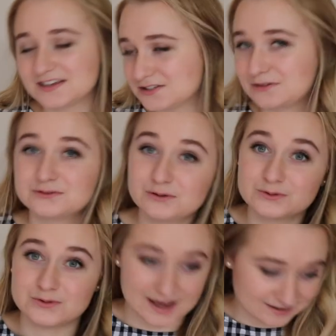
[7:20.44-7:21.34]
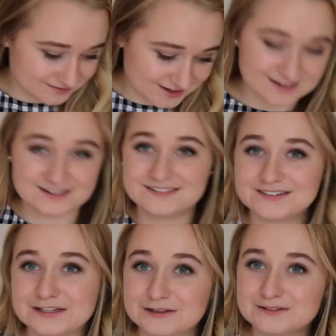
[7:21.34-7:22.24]
So don't do that, get a
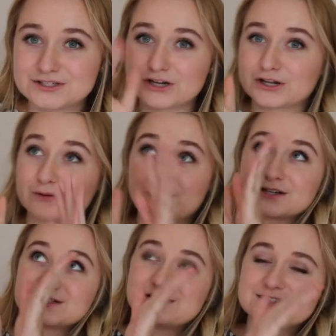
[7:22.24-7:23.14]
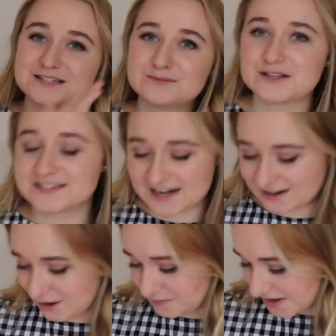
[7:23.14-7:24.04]
little circular one so you can see them all
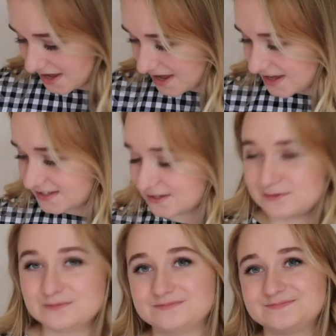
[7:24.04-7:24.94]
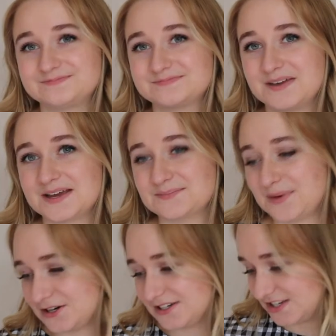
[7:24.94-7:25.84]
standing up. So making
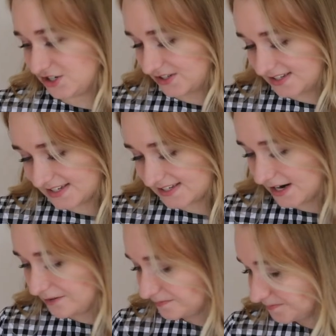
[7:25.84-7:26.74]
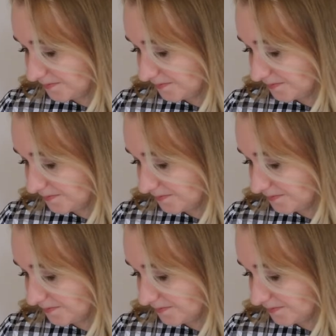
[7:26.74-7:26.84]
better decisions this year.